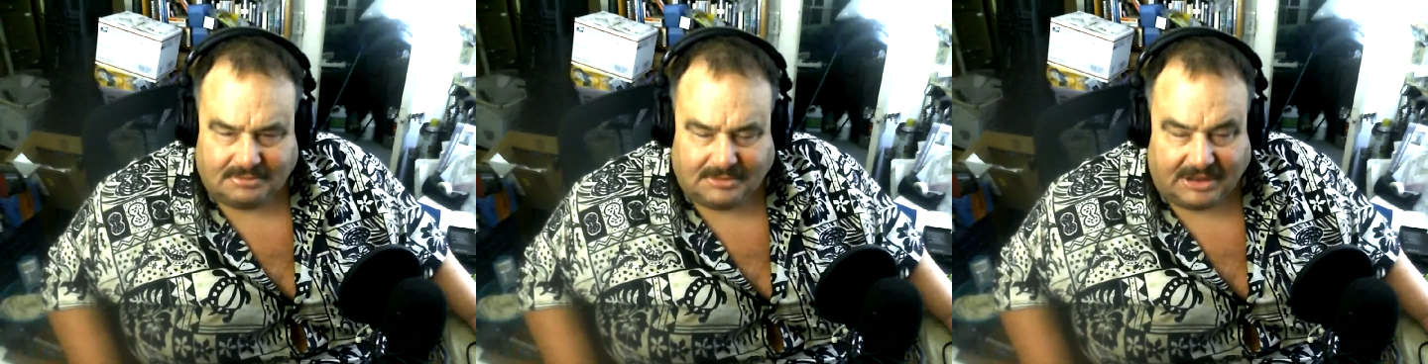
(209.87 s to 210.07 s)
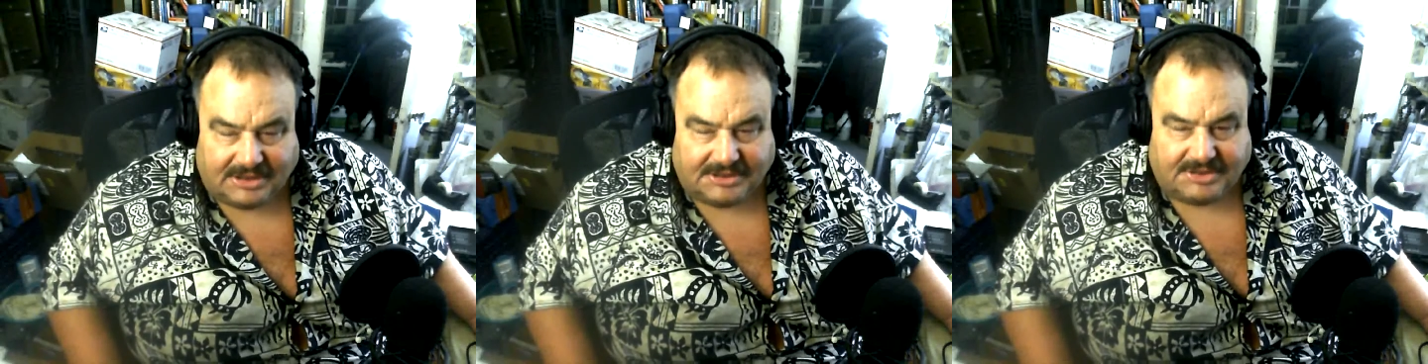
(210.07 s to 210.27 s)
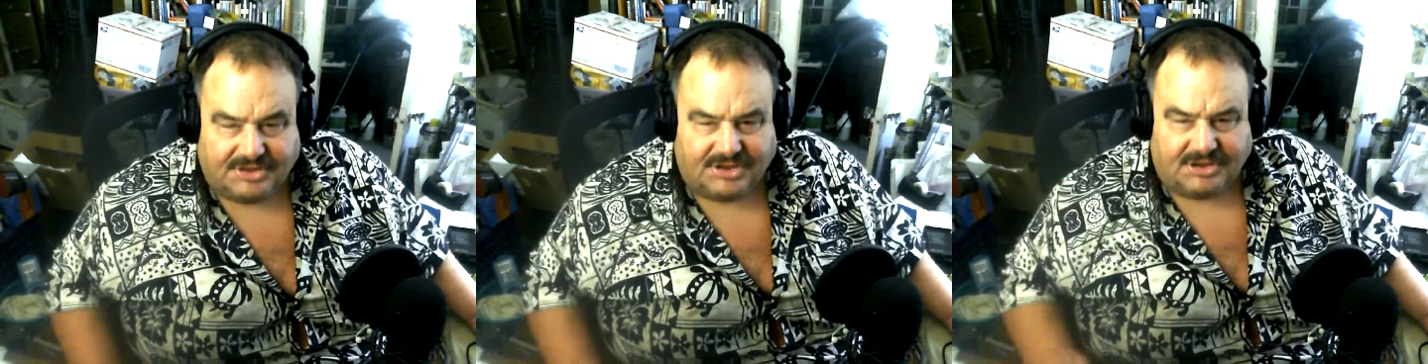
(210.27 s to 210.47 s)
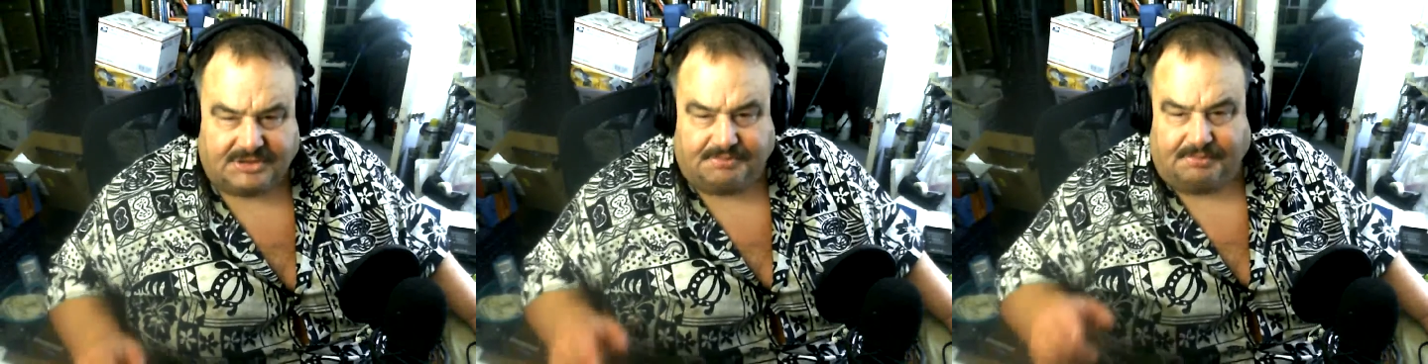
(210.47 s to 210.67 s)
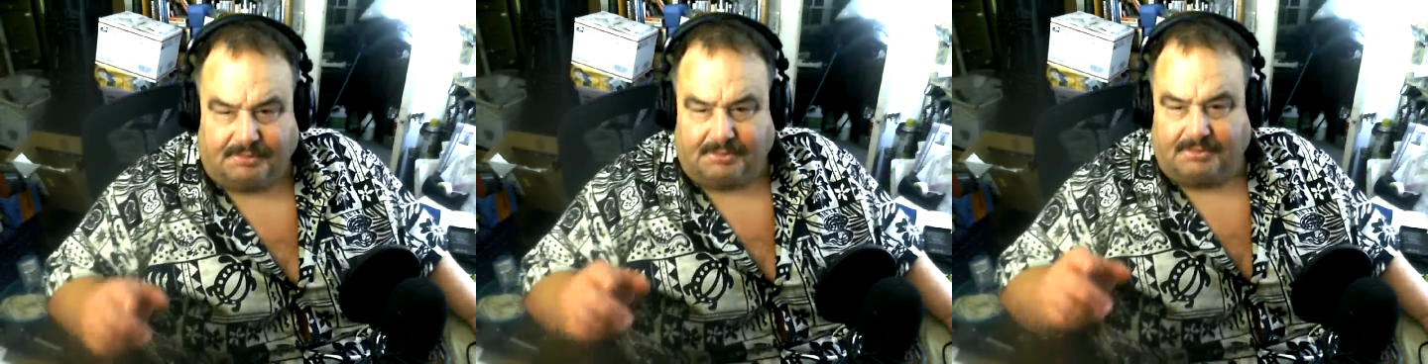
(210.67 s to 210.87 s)
it's
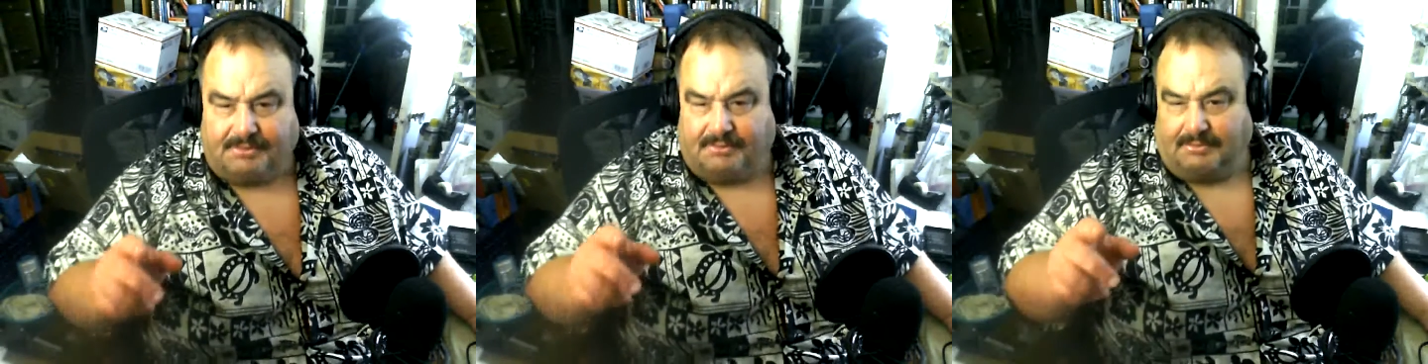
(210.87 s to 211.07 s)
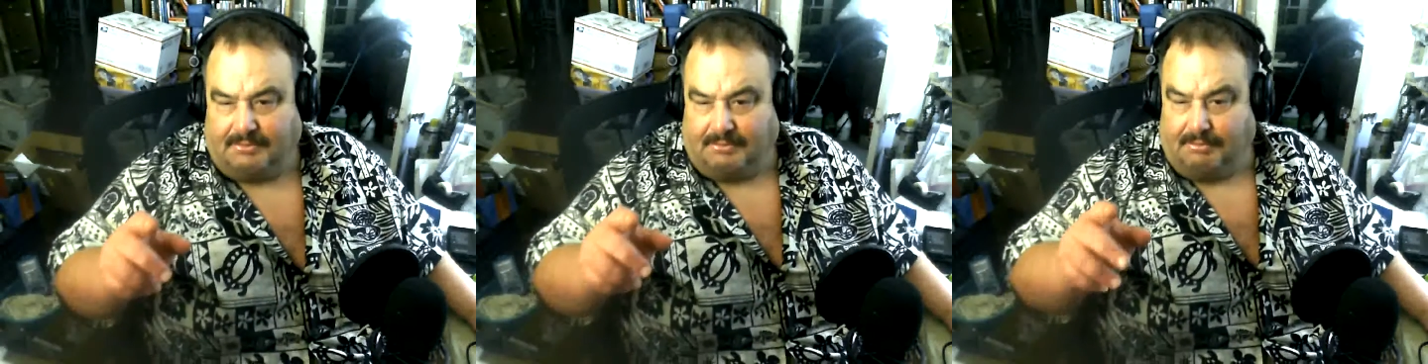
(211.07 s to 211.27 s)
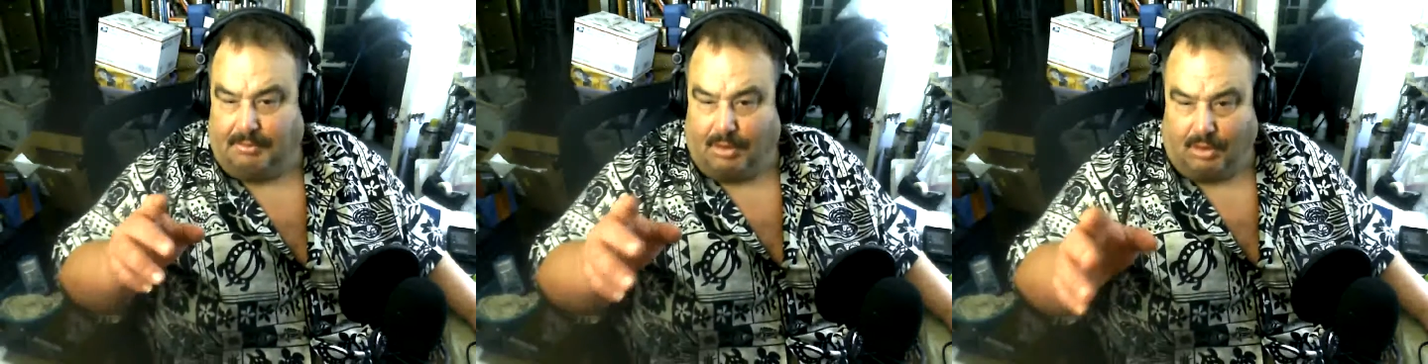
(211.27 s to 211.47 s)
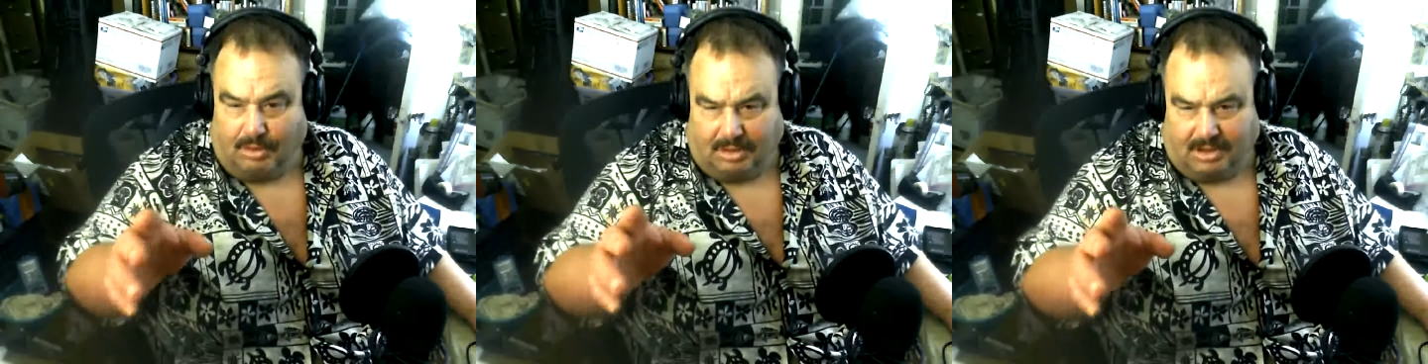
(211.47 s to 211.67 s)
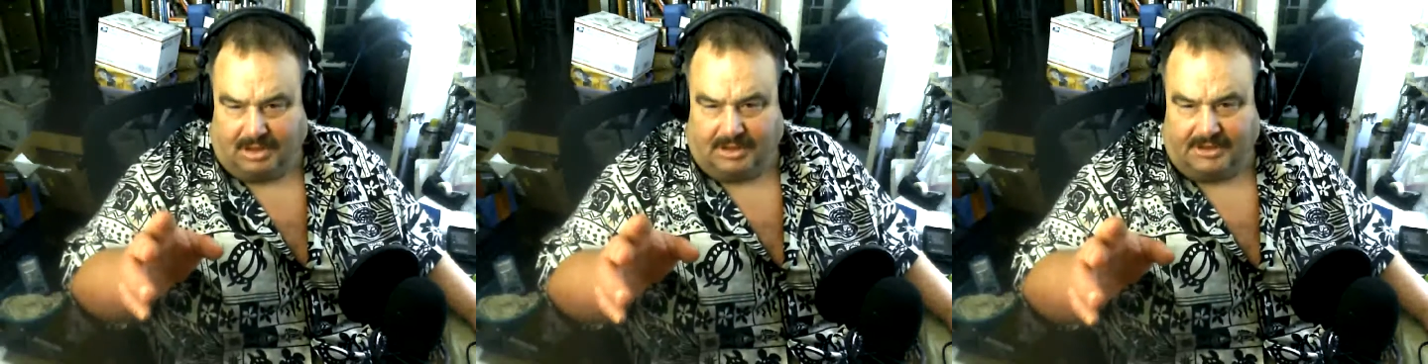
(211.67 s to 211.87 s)
just
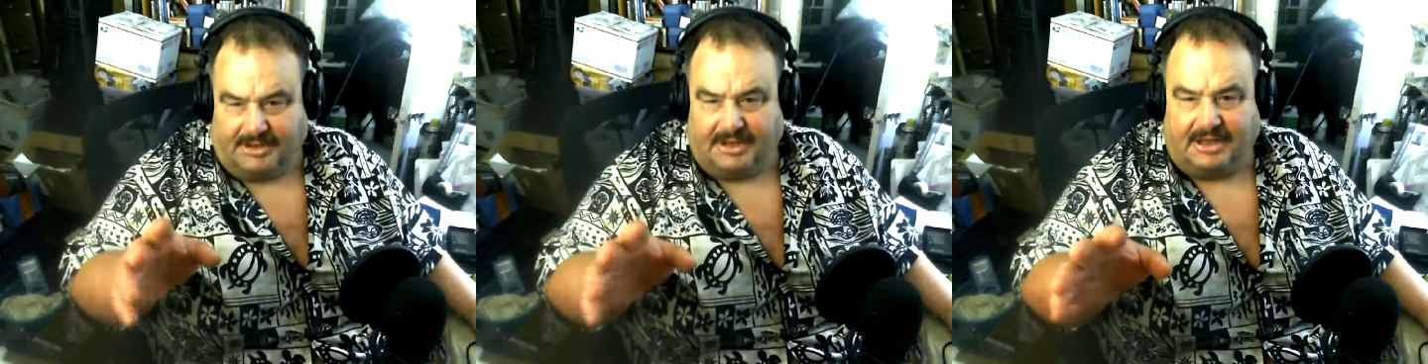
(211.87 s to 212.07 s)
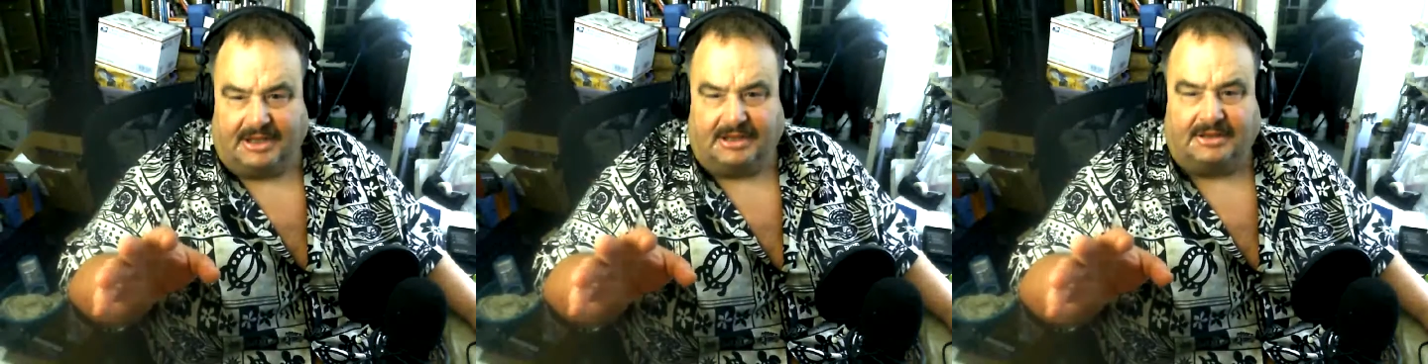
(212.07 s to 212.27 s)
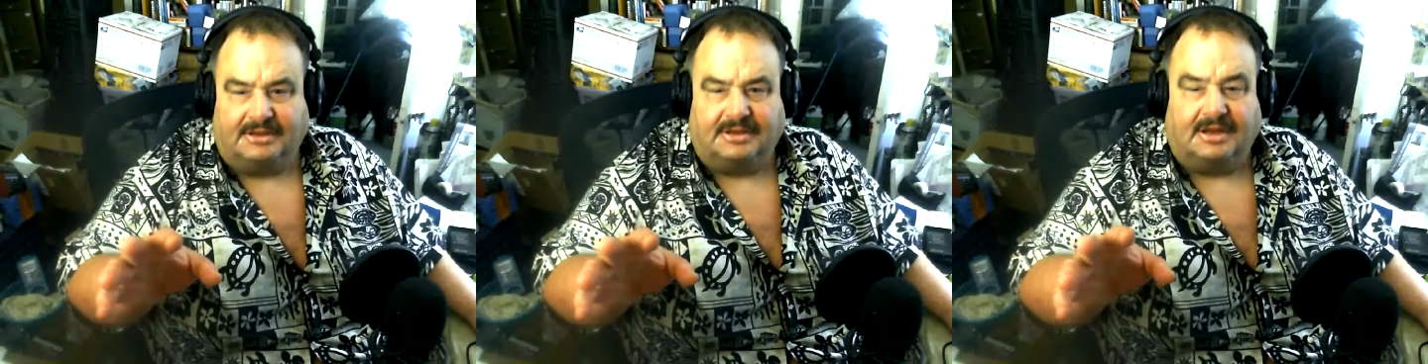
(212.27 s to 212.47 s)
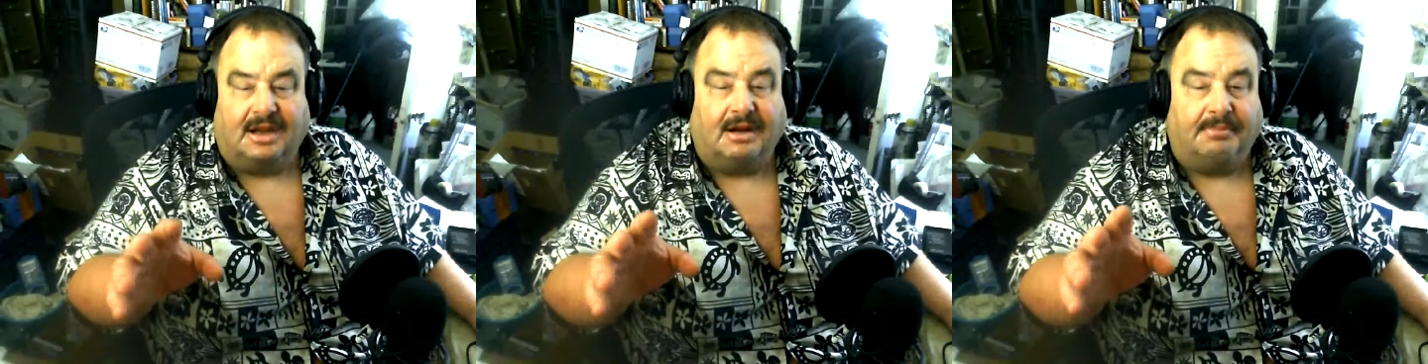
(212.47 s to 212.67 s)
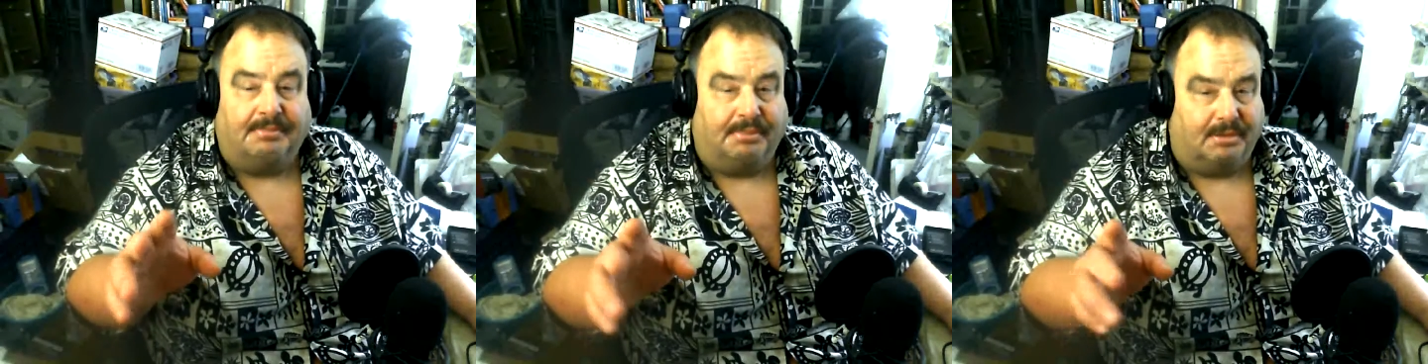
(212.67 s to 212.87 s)
more than
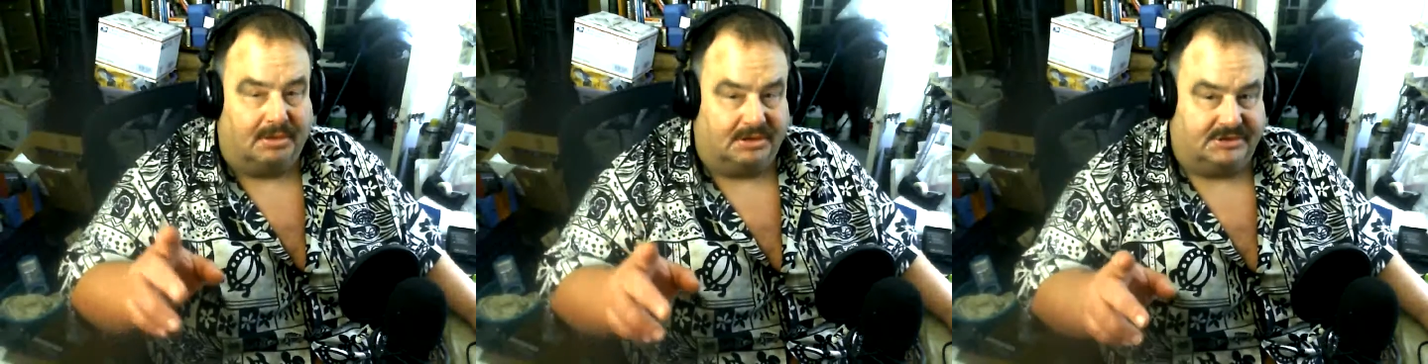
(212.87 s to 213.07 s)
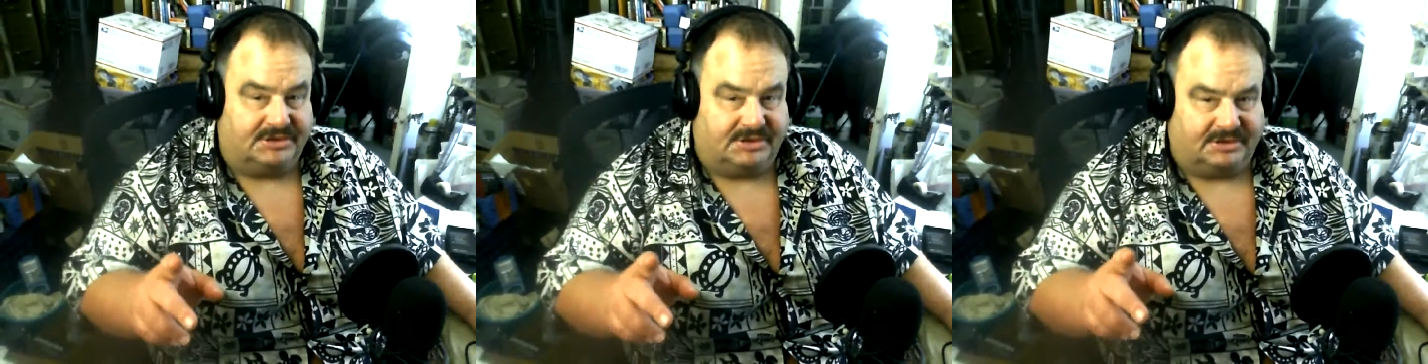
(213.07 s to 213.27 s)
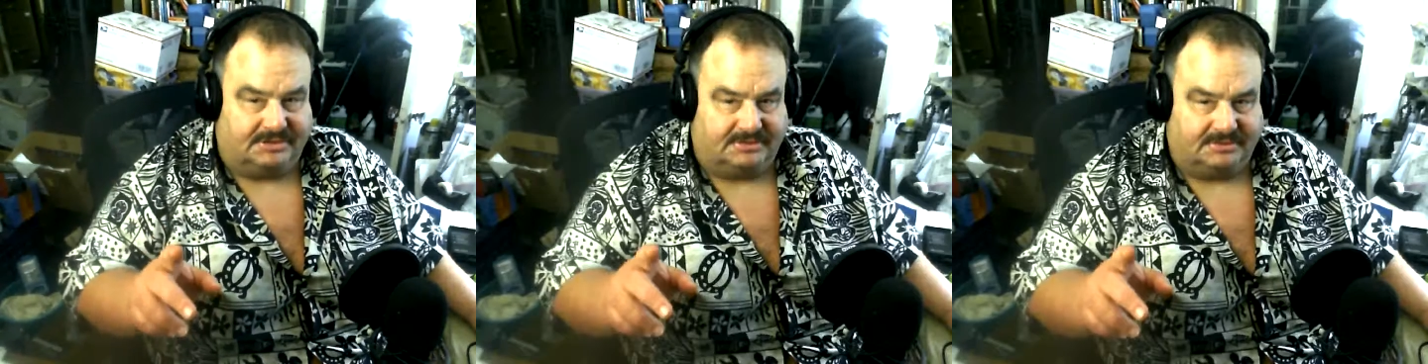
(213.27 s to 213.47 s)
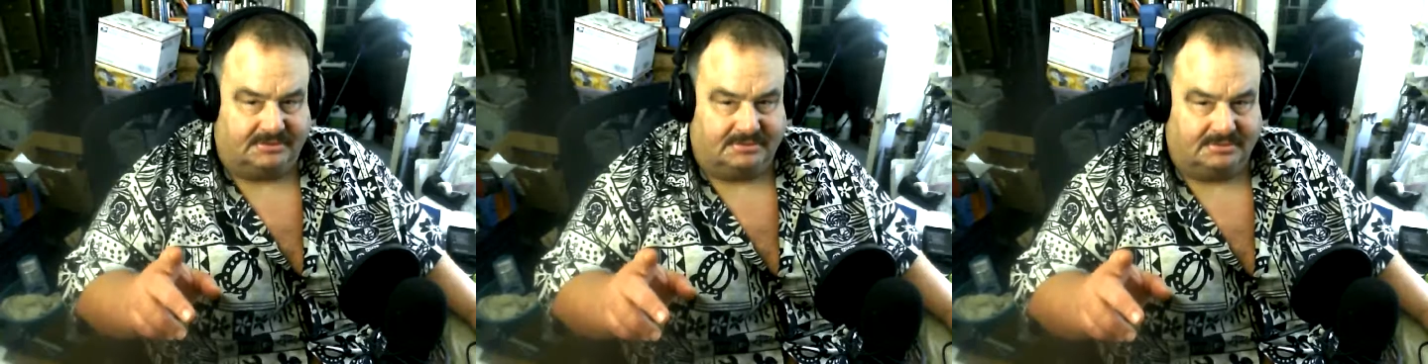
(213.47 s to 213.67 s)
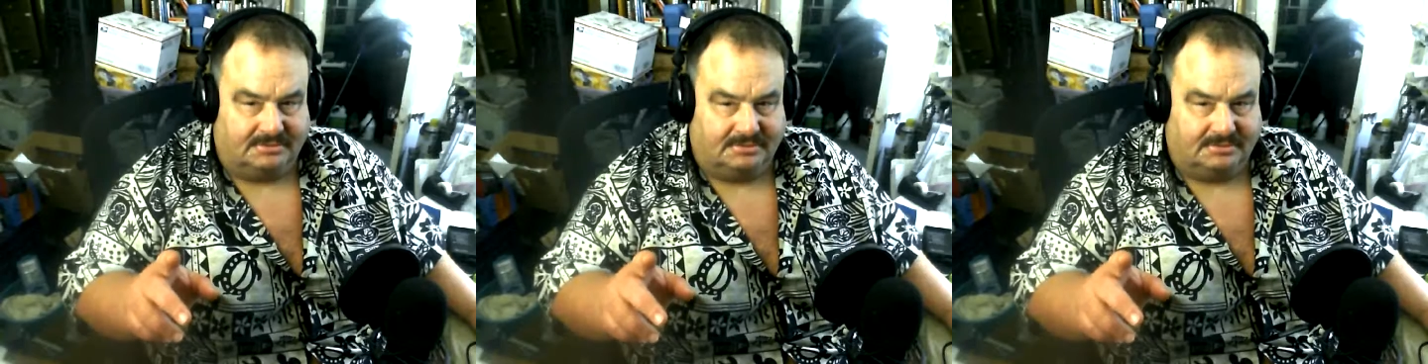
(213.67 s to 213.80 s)
abortion